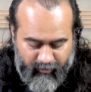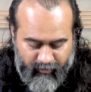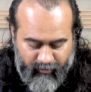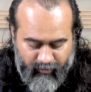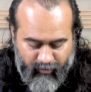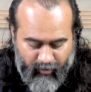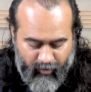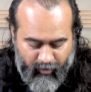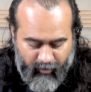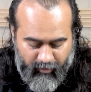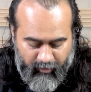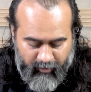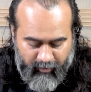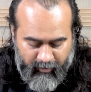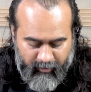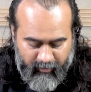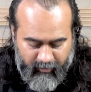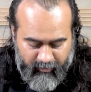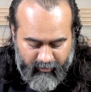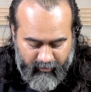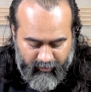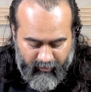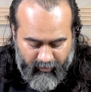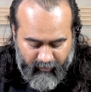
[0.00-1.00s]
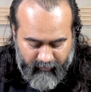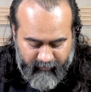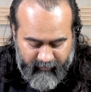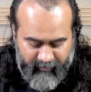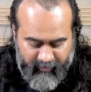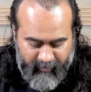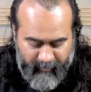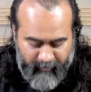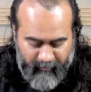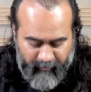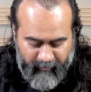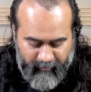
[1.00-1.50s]
Do all of
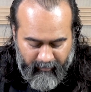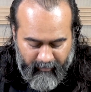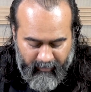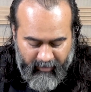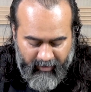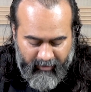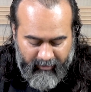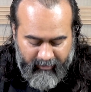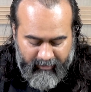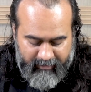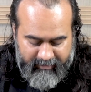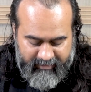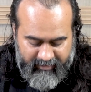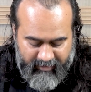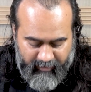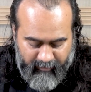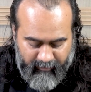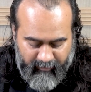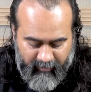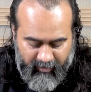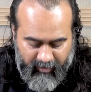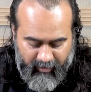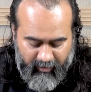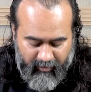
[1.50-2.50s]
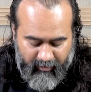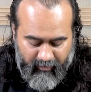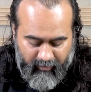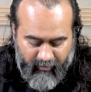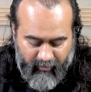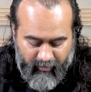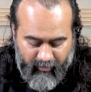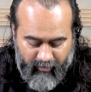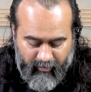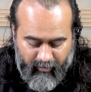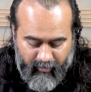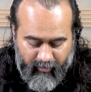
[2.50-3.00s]
them mean the same thing,
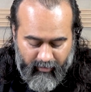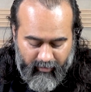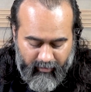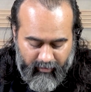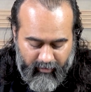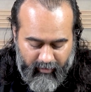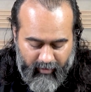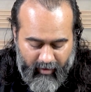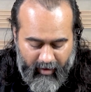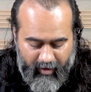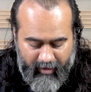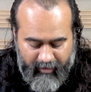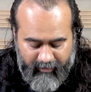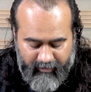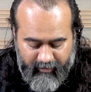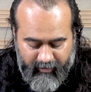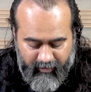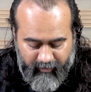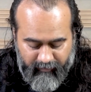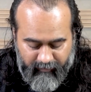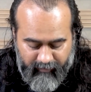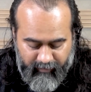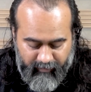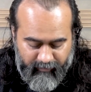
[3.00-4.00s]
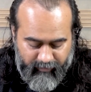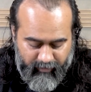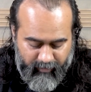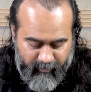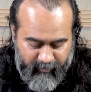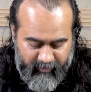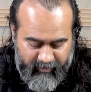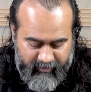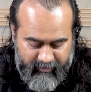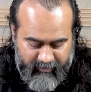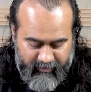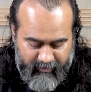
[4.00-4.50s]
or are they different
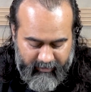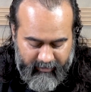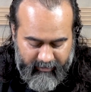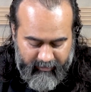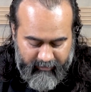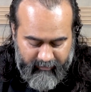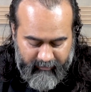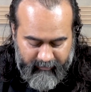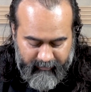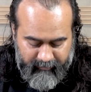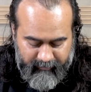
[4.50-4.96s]
from each other?